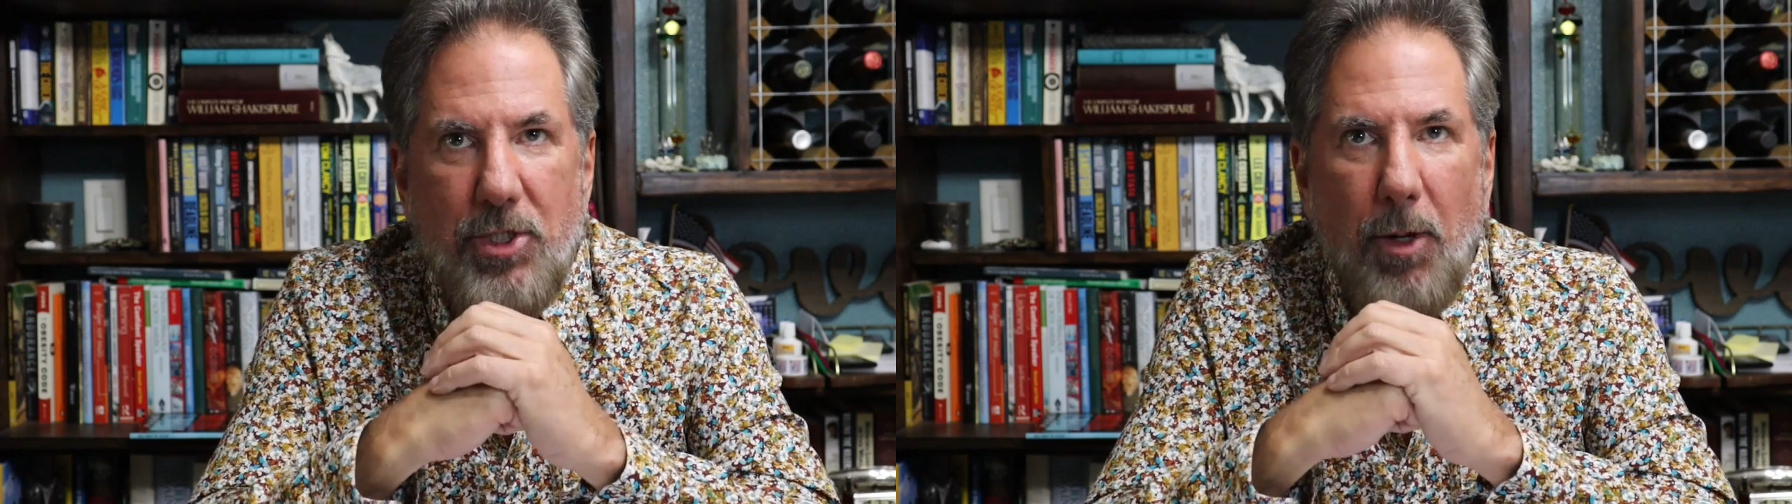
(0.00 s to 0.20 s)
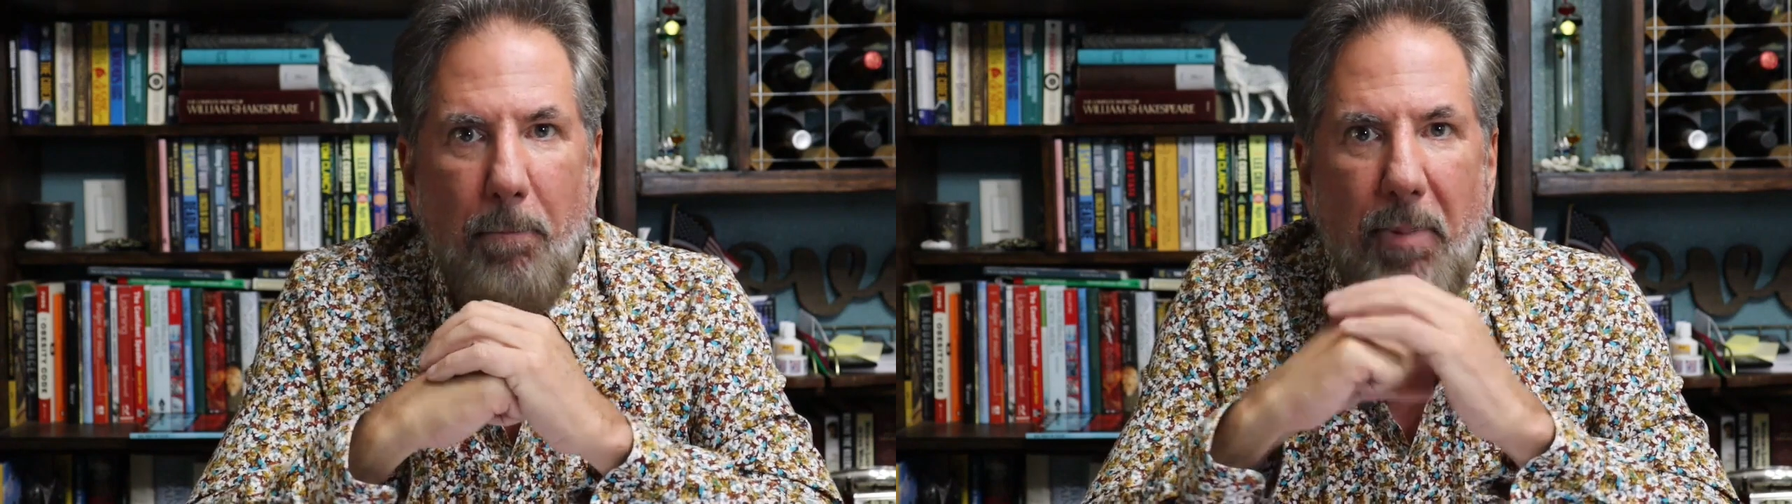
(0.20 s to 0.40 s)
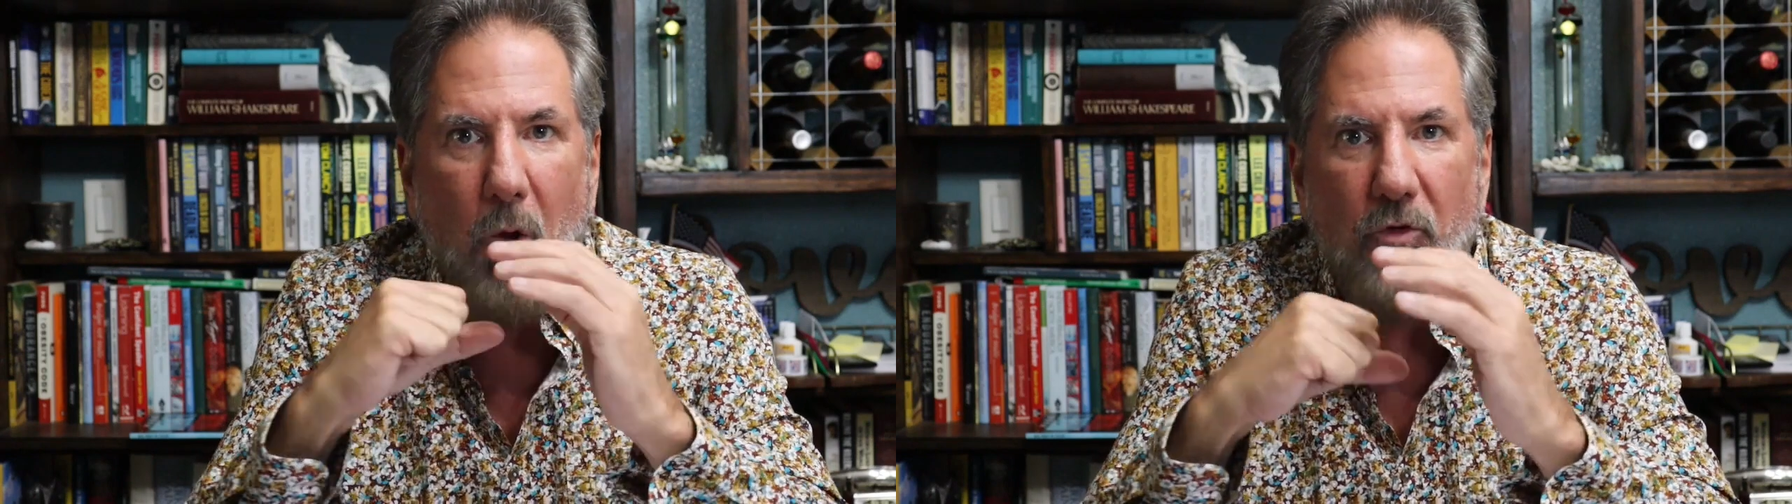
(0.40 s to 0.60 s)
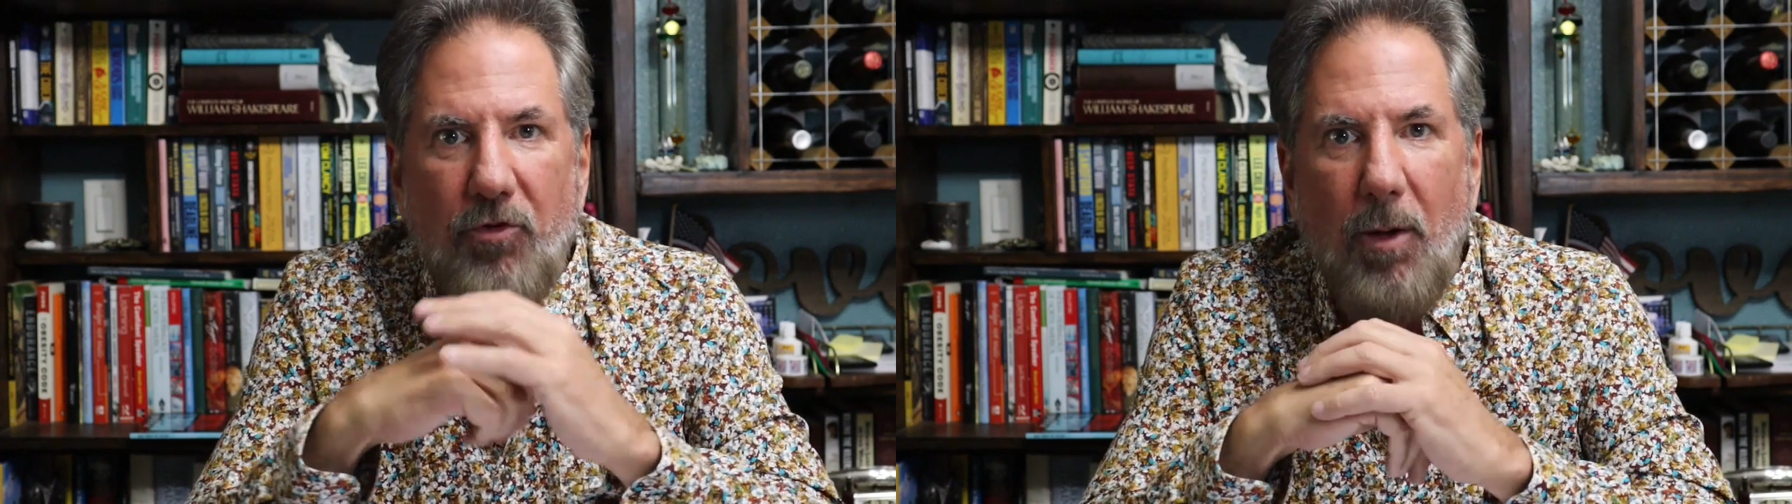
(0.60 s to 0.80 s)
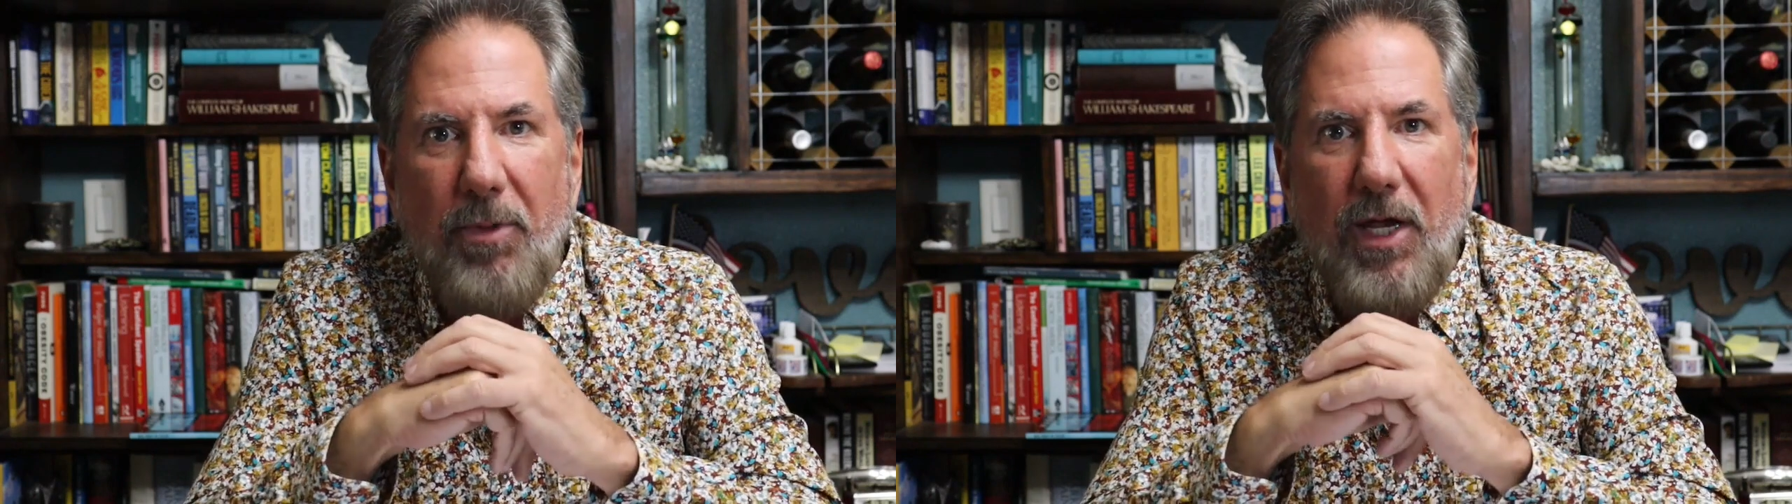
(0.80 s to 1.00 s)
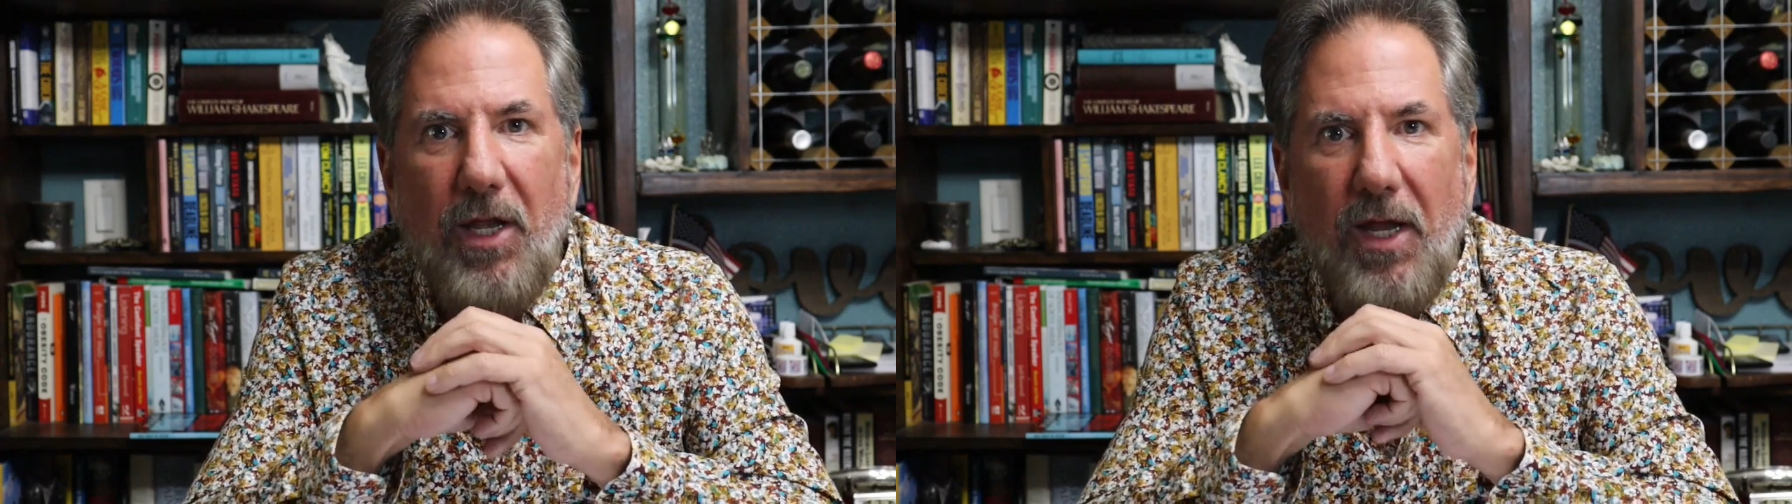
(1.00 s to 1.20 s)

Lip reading: to build something and